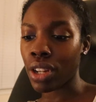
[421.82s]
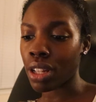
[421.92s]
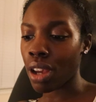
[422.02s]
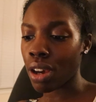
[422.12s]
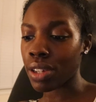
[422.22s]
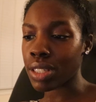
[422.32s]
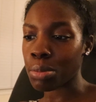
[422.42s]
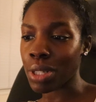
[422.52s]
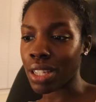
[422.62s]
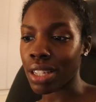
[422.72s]

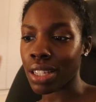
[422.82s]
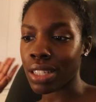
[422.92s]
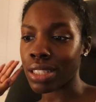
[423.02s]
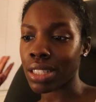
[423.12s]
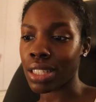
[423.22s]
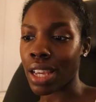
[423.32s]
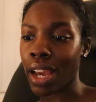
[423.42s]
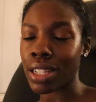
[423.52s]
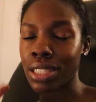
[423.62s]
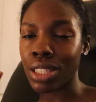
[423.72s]
videos because it
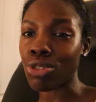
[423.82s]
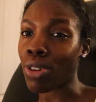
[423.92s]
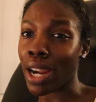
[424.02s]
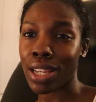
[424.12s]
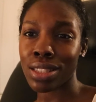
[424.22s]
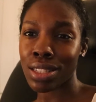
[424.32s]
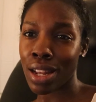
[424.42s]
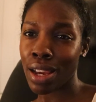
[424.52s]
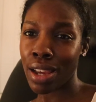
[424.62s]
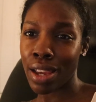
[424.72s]
actually rained
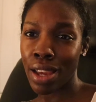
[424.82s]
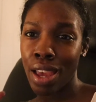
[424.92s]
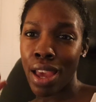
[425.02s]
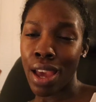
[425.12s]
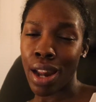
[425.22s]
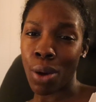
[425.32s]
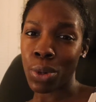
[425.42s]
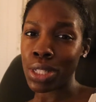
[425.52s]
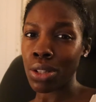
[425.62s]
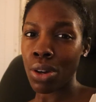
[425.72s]
today and I
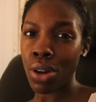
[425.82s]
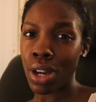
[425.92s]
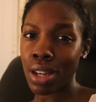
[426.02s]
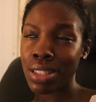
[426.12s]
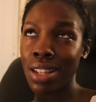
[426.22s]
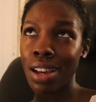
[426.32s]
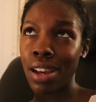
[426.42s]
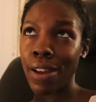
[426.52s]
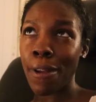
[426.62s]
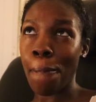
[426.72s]
was gonna go
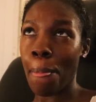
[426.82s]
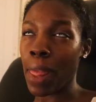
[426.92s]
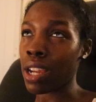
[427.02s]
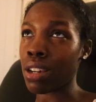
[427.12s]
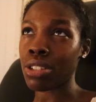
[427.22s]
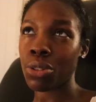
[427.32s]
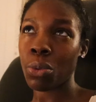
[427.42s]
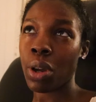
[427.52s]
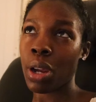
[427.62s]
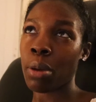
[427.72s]
outside and go
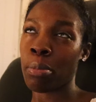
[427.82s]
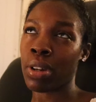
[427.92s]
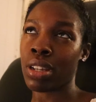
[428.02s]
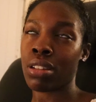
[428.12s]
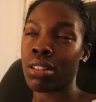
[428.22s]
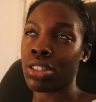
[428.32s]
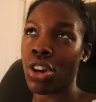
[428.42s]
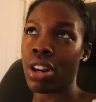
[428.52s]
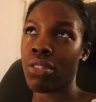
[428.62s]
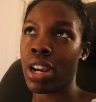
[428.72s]
somewhere, but it
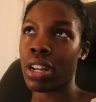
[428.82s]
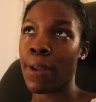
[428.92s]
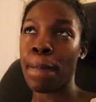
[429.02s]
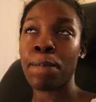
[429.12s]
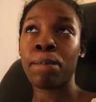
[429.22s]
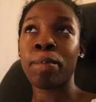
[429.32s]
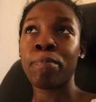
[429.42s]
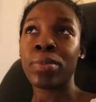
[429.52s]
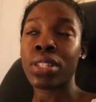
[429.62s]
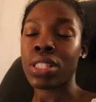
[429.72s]
started raining.
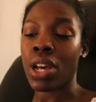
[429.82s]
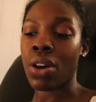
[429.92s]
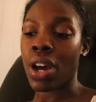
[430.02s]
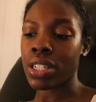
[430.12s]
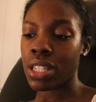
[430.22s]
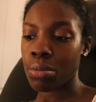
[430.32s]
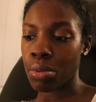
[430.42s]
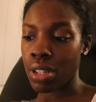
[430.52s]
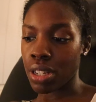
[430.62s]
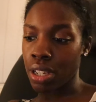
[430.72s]
So I just
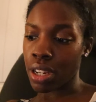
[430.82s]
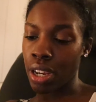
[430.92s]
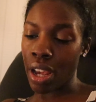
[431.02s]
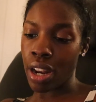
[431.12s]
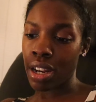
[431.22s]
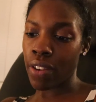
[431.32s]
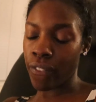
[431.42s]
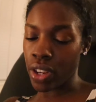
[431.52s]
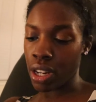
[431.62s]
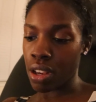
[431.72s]
been here
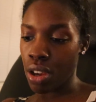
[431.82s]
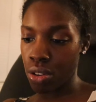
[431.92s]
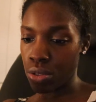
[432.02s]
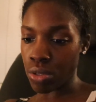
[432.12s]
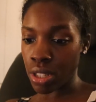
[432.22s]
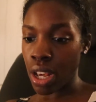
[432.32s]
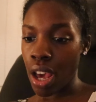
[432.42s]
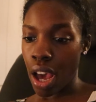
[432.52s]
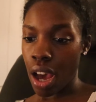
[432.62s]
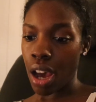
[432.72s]
editing videos.
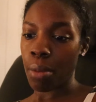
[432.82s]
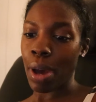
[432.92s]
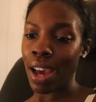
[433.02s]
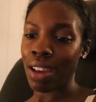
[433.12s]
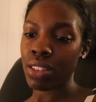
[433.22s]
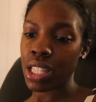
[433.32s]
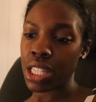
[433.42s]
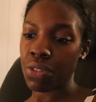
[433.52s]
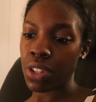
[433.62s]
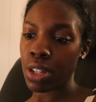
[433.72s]
I have
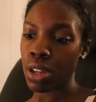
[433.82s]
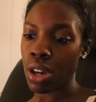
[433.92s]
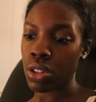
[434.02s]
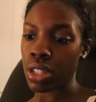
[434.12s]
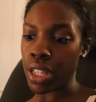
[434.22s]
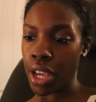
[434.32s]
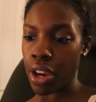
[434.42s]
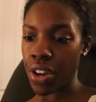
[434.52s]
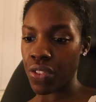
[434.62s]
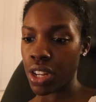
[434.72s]
this video, this
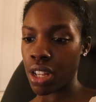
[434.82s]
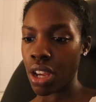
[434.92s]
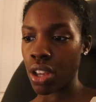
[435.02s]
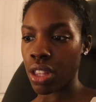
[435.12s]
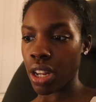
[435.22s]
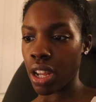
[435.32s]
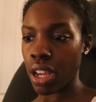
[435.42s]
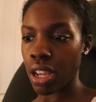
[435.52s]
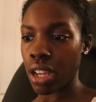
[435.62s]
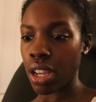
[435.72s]
hair video that
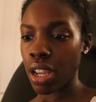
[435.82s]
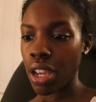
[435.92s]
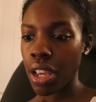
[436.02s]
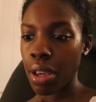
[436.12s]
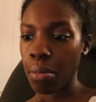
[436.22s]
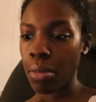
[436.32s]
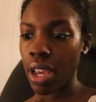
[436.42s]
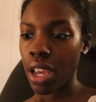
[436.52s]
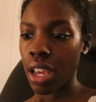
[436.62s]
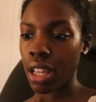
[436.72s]
I
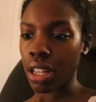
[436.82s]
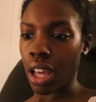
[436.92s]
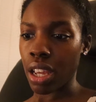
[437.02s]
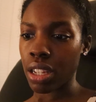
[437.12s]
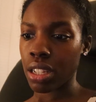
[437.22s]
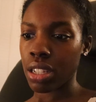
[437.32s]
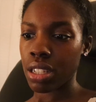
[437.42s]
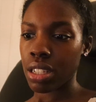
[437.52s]
made like